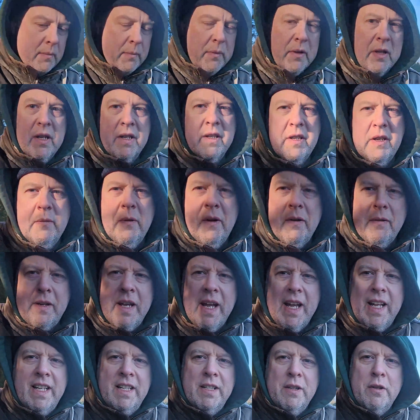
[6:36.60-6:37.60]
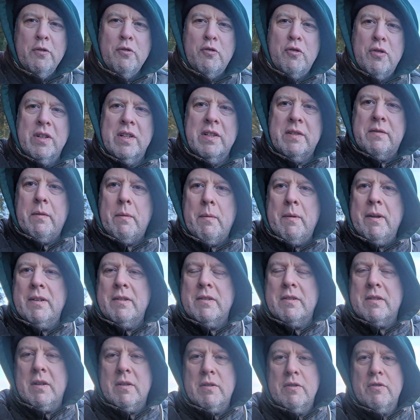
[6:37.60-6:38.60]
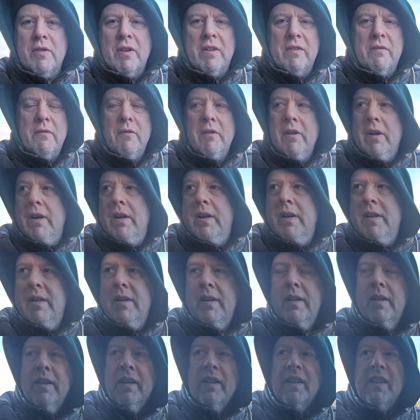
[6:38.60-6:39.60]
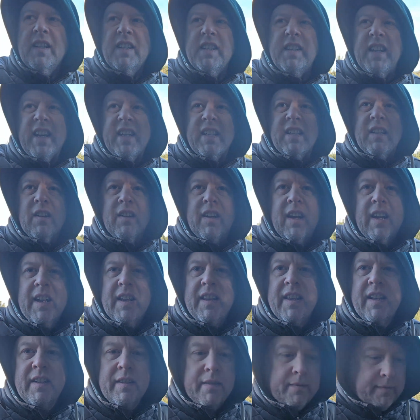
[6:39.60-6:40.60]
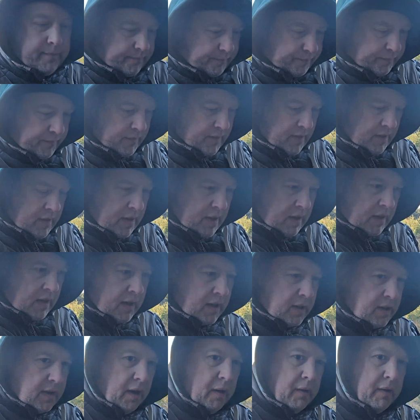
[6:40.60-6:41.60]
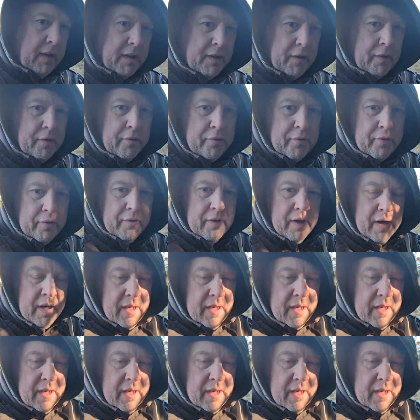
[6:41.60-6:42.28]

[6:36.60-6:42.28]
but like you won't get any nutrients from it. Just go straight through you, and it doesn't taste like anything. Totally neutral.